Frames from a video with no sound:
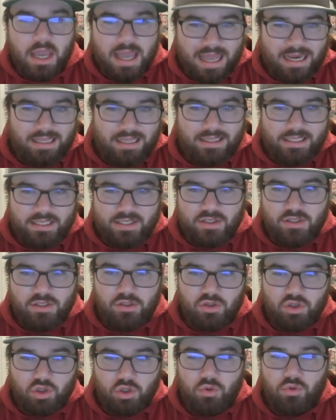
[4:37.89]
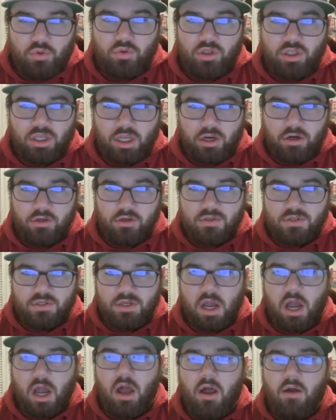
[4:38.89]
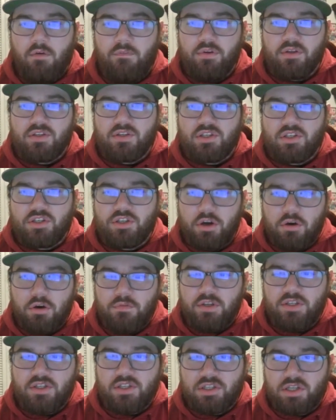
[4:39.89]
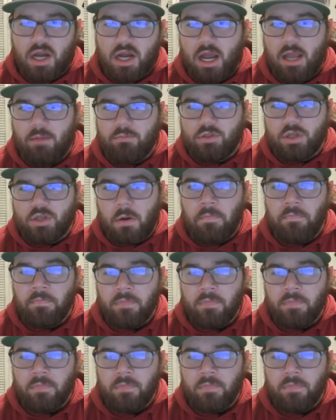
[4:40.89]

and at least 2 years of service time. So